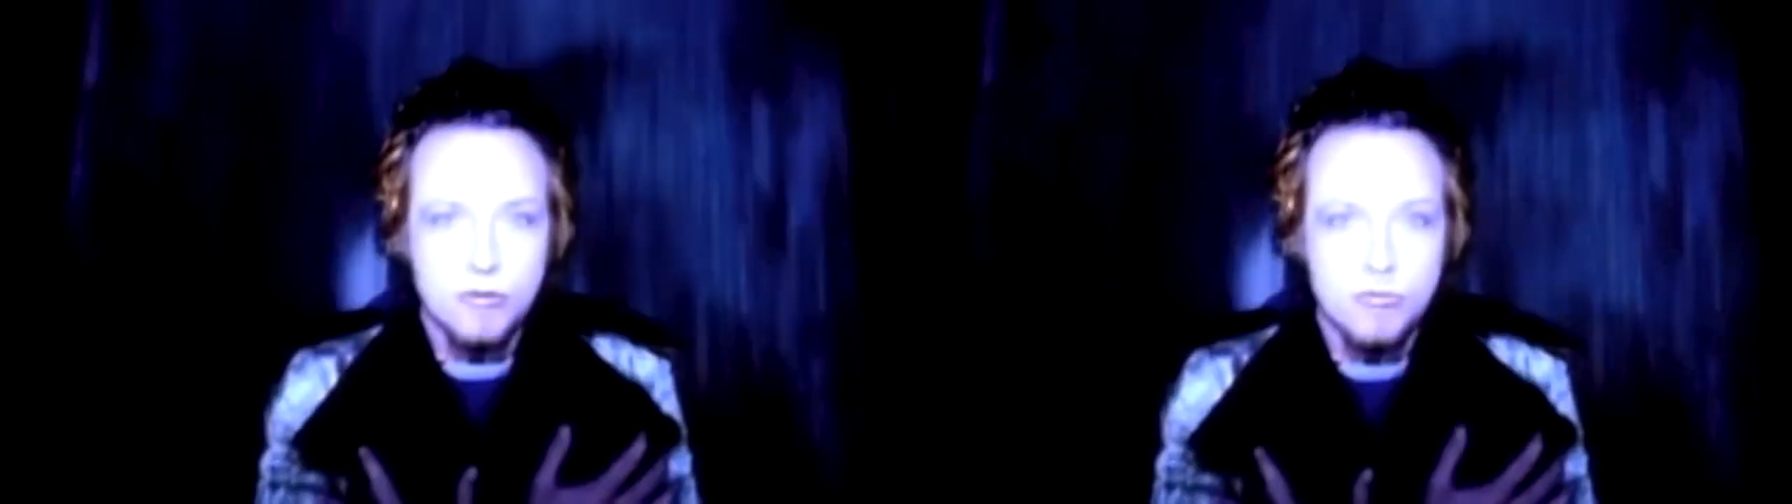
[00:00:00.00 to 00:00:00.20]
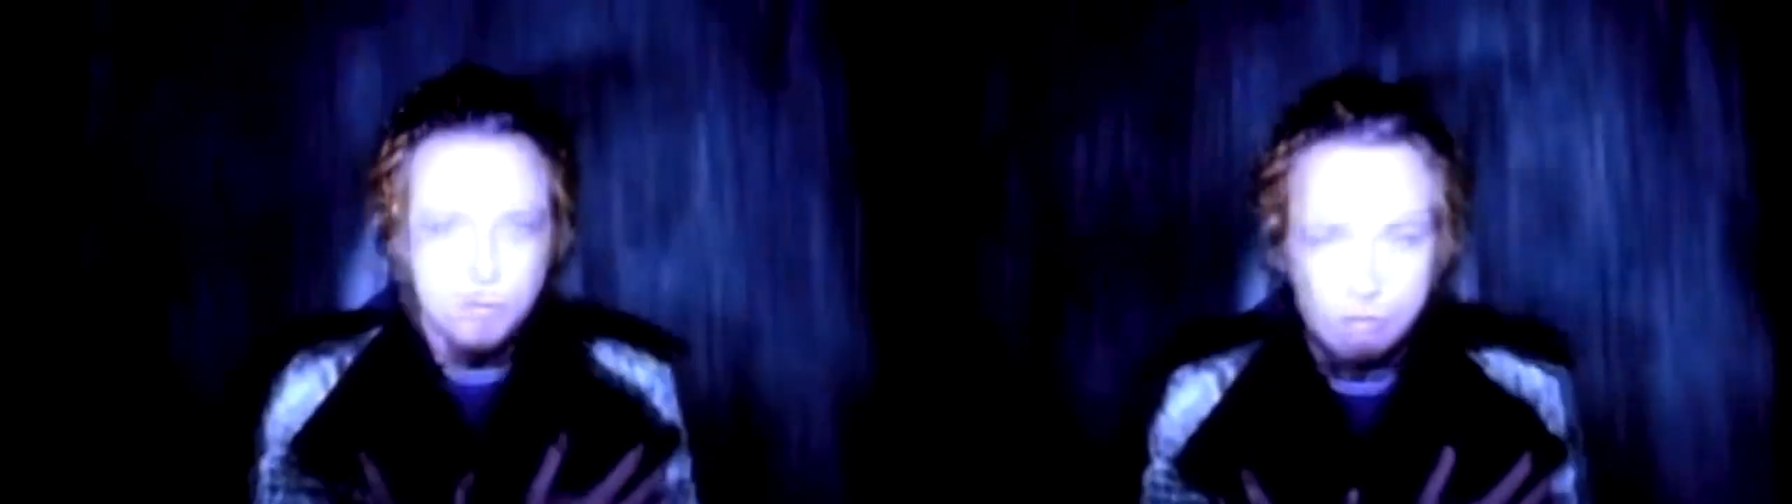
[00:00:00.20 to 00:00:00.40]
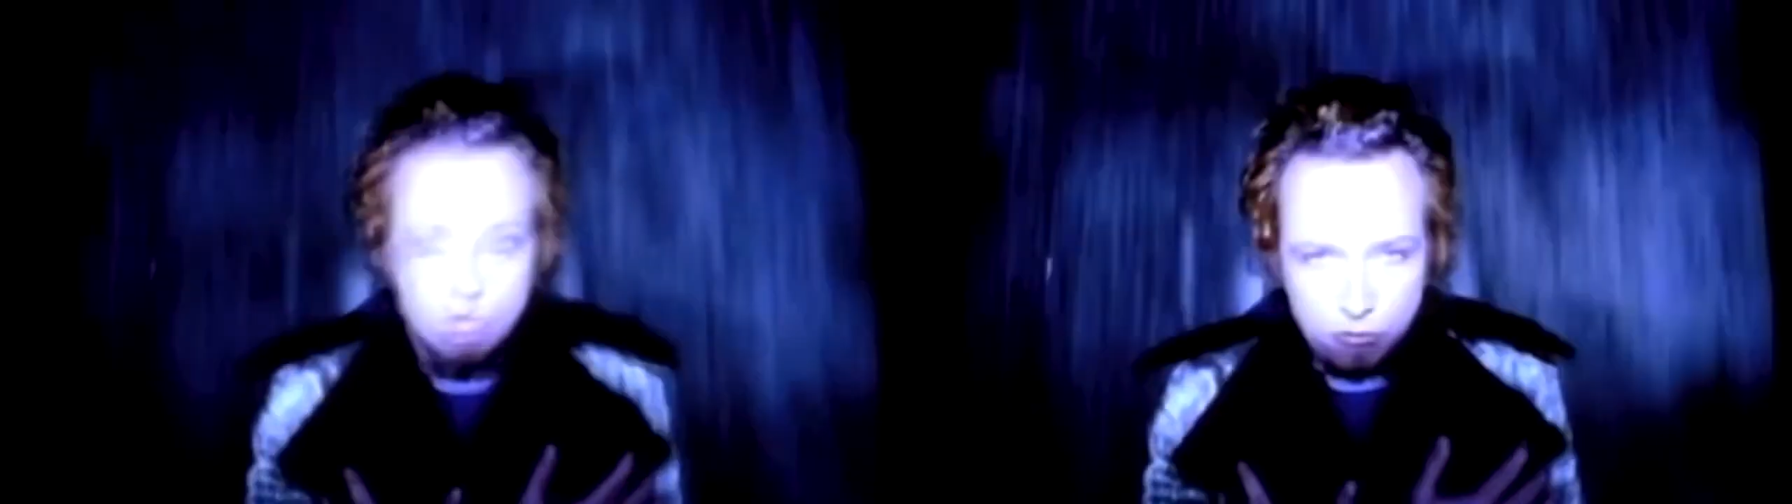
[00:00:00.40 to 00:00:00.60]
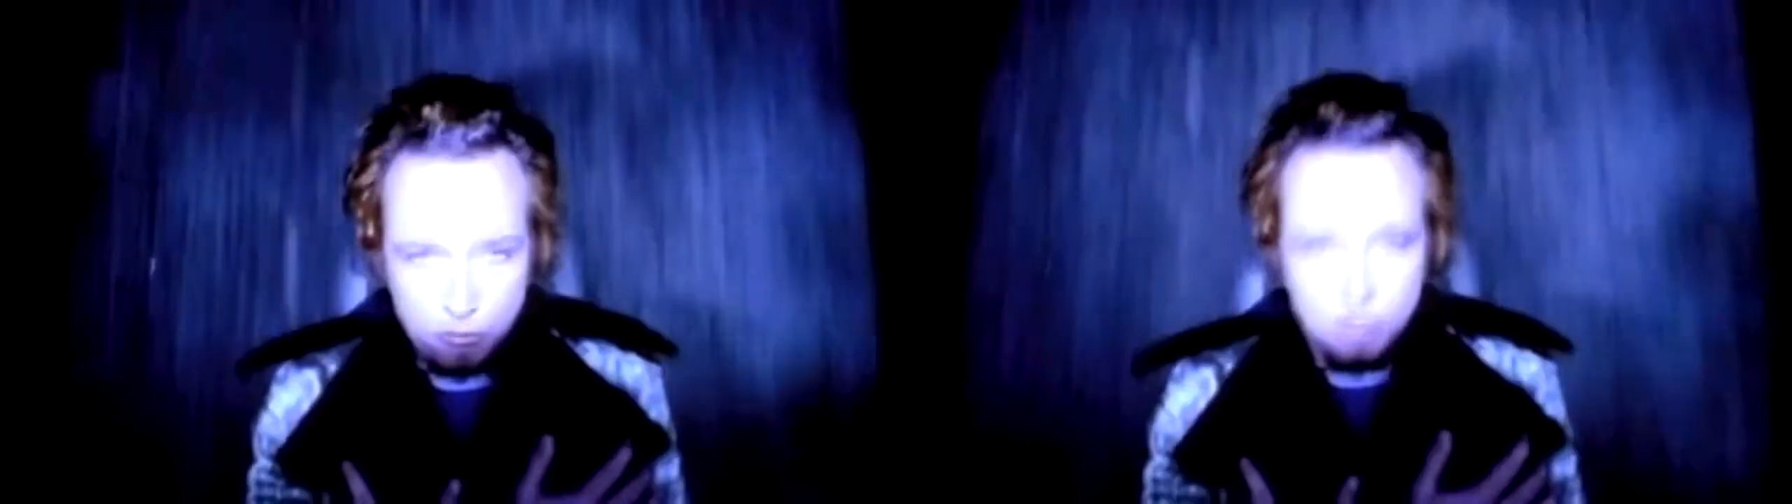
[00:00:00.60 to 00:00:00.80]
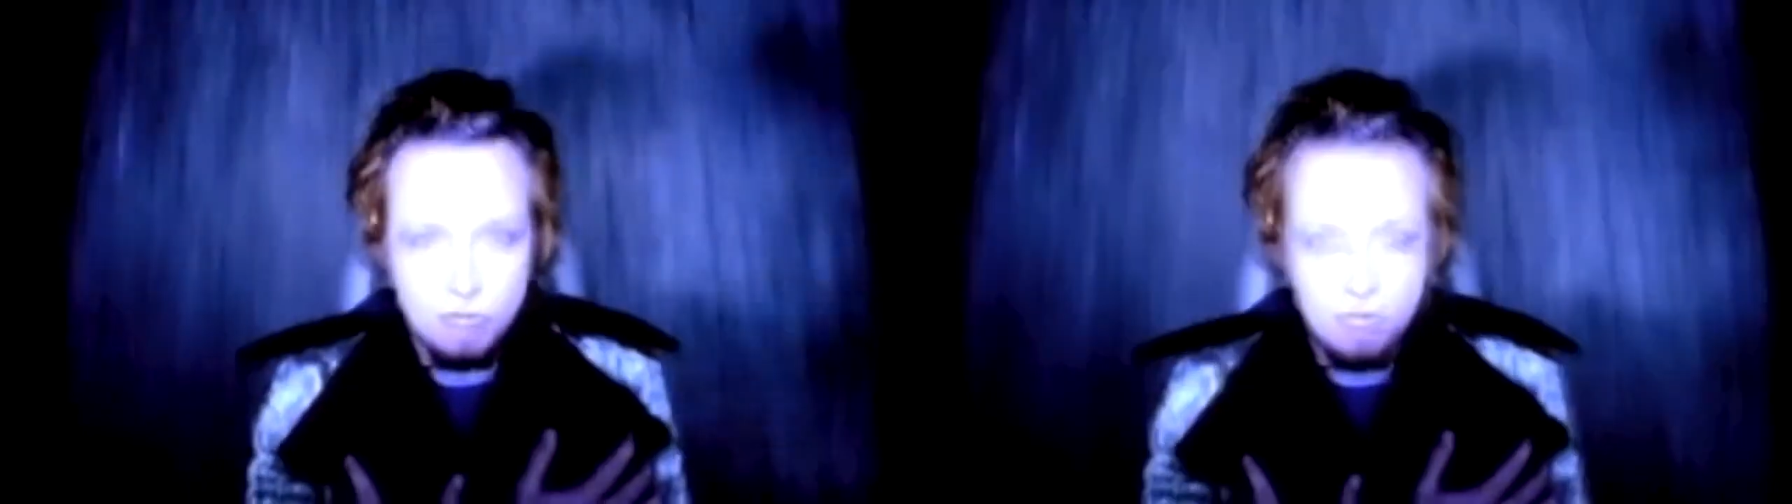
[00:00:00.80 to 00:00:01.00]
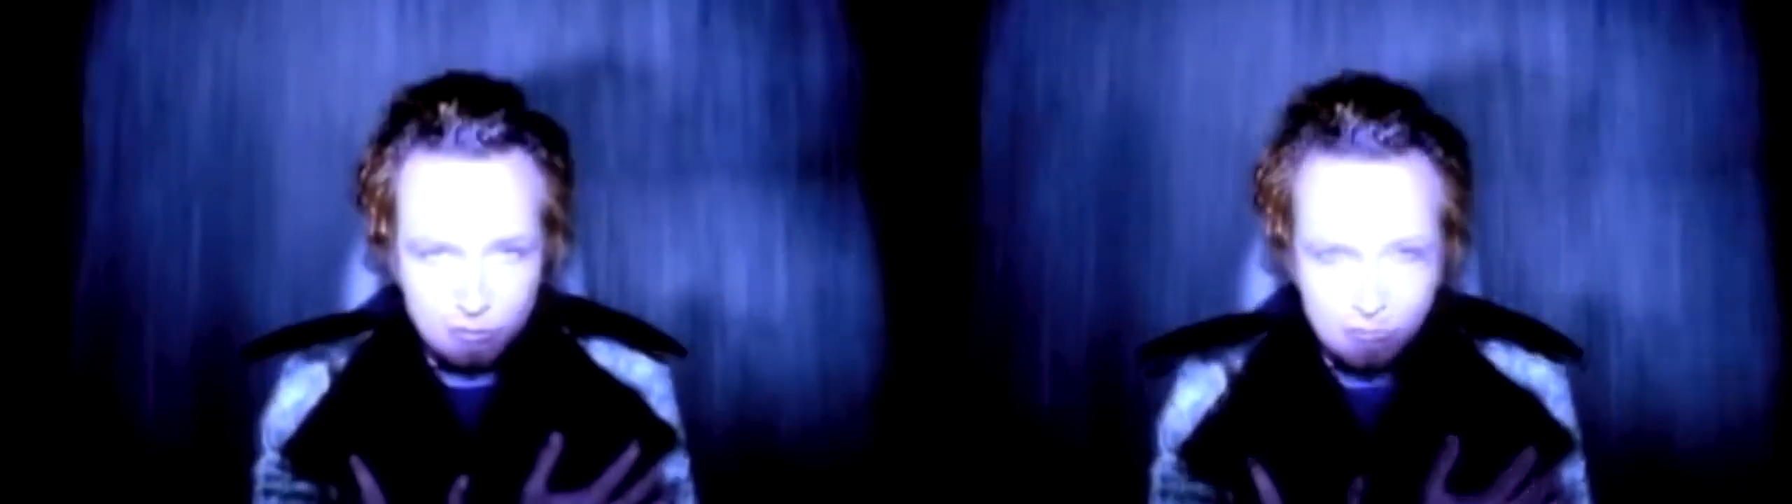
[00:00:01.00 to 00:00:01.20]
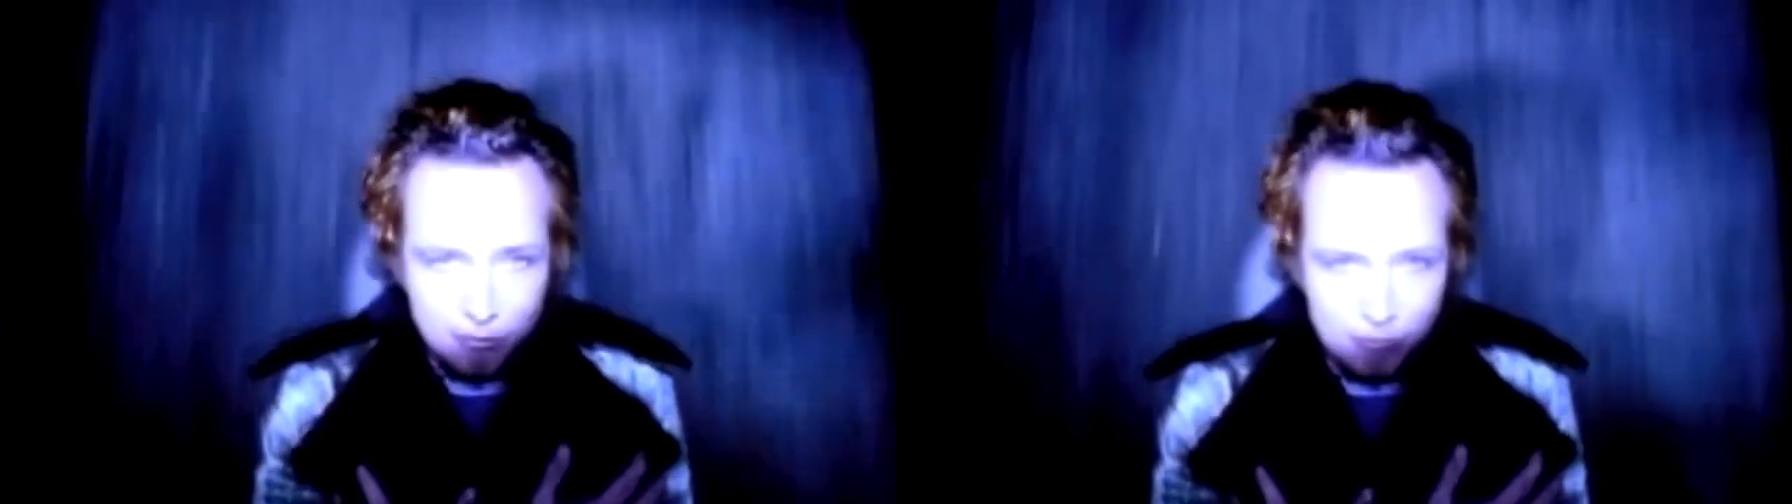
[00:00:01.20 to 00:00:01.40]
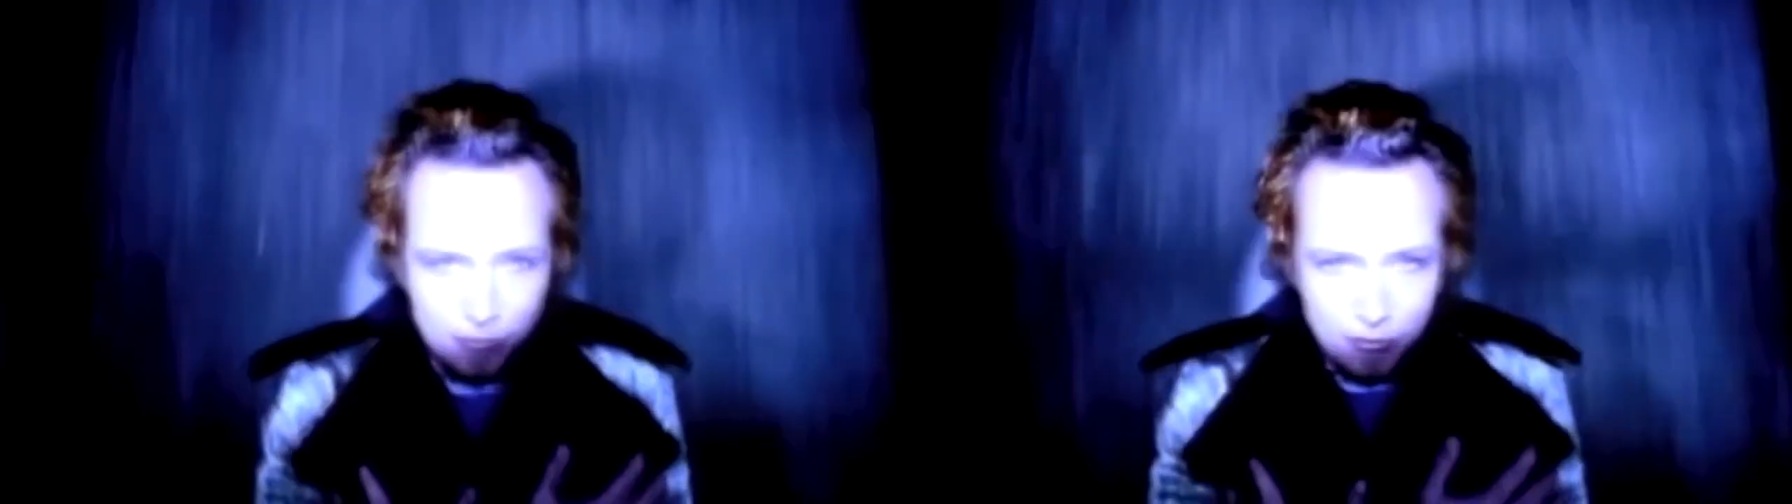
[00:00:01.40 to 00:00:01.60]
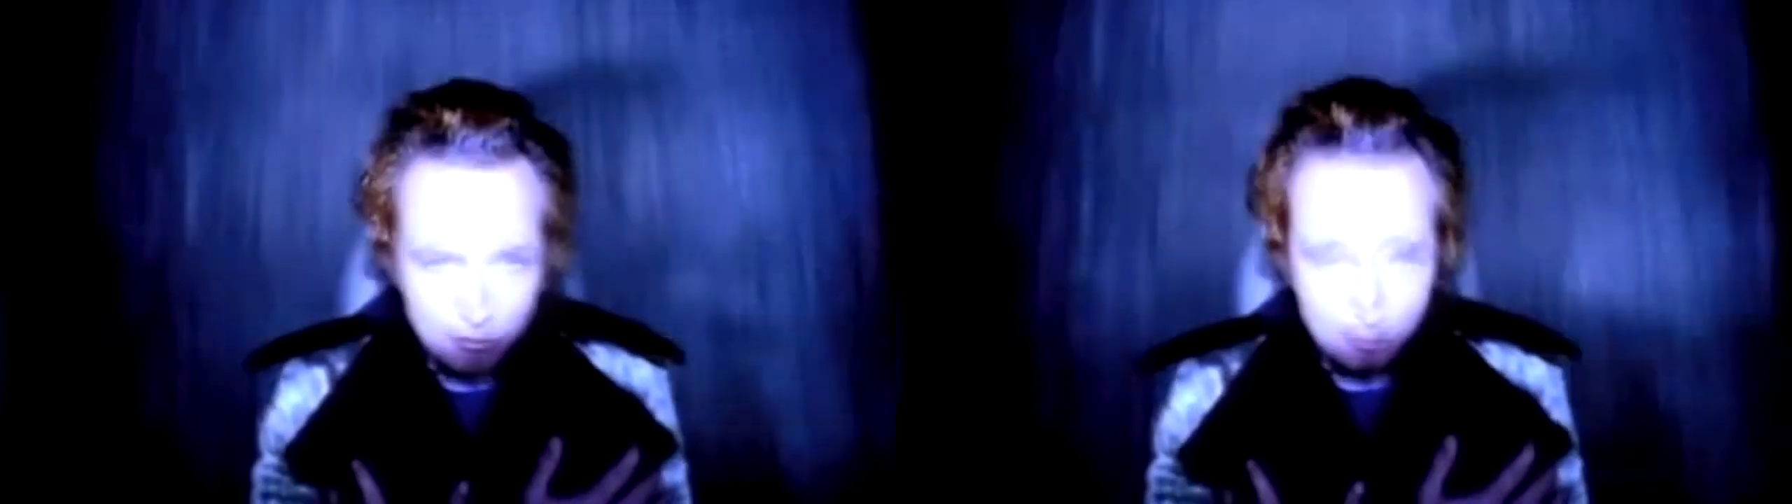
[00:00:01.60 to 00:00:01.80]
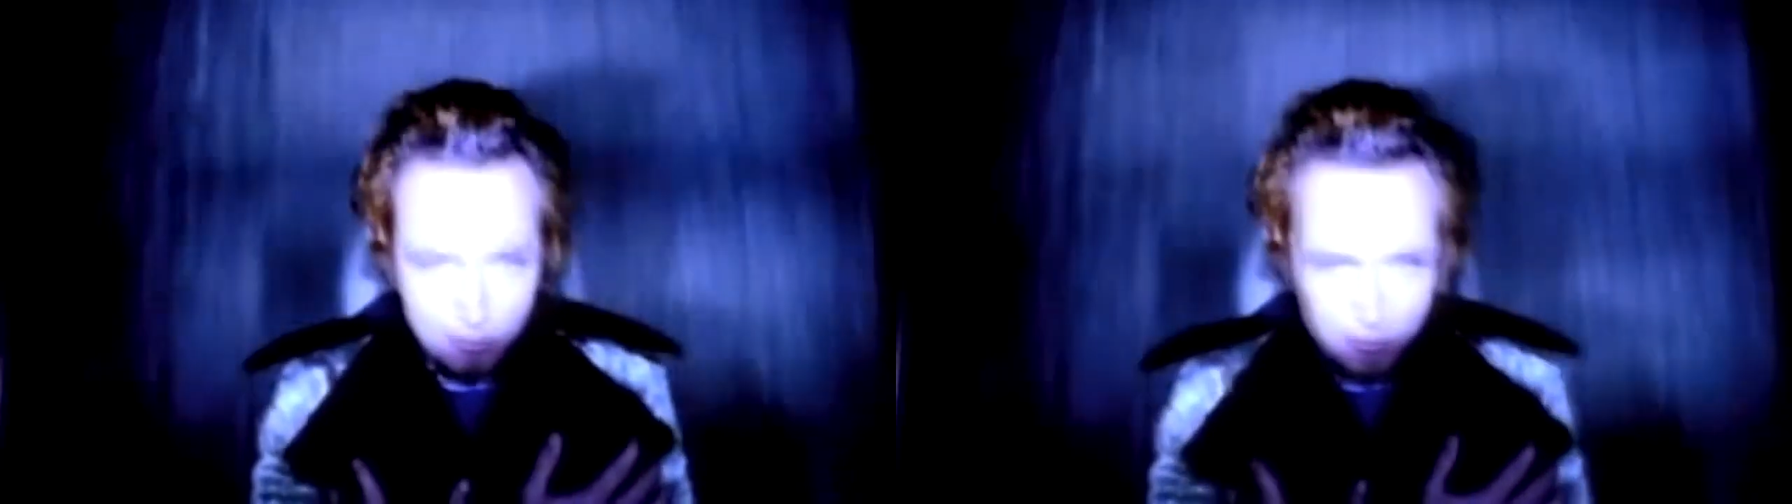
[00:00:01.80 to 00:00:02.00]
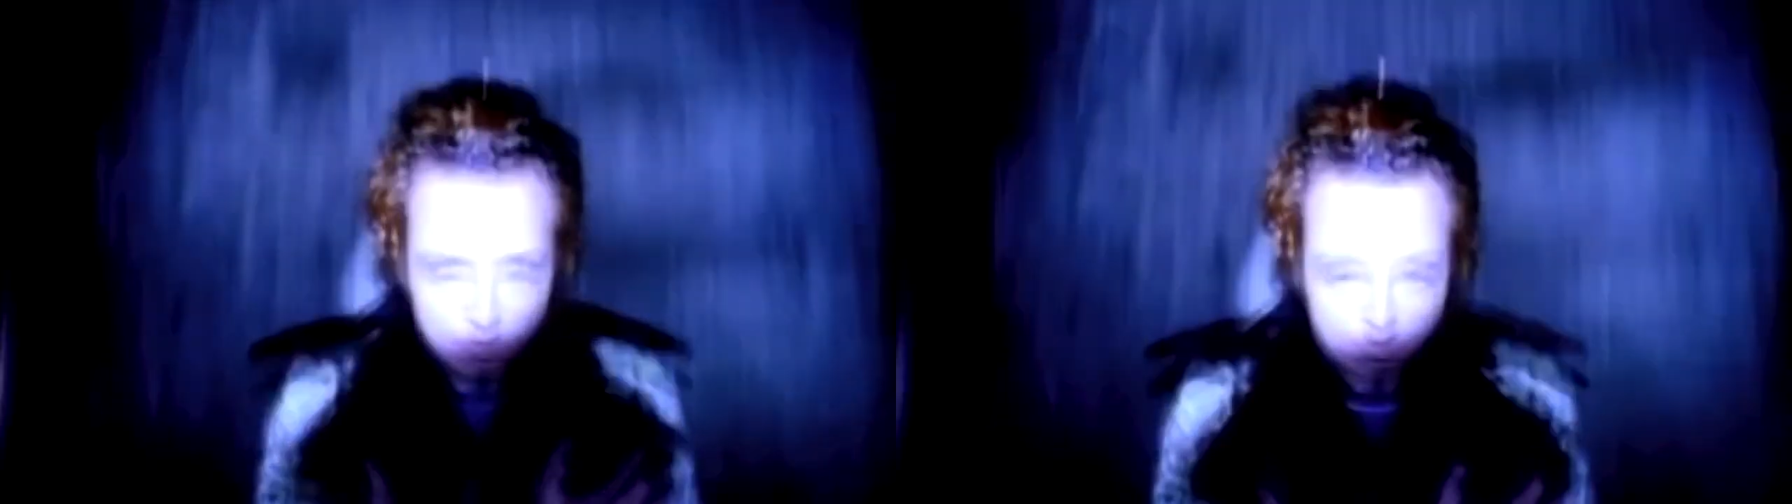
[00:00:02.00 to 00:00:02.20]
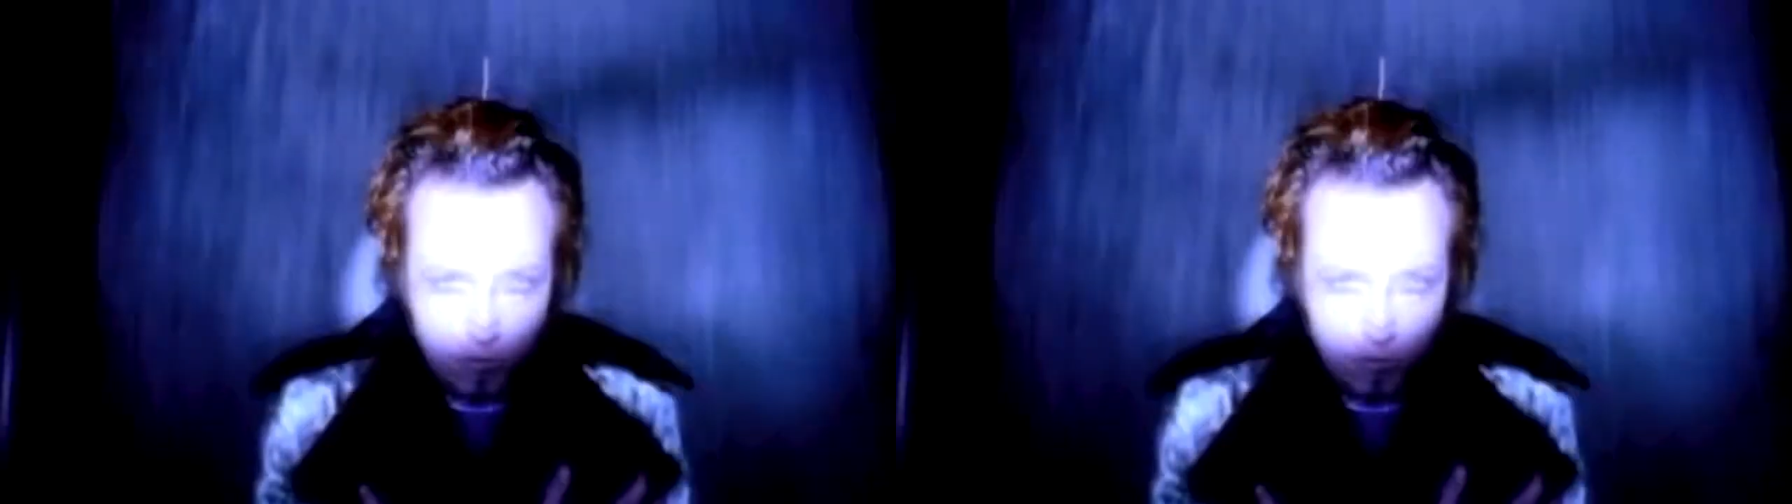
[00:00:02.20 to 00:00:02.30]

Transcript: credit. They were kind of considered grunge, but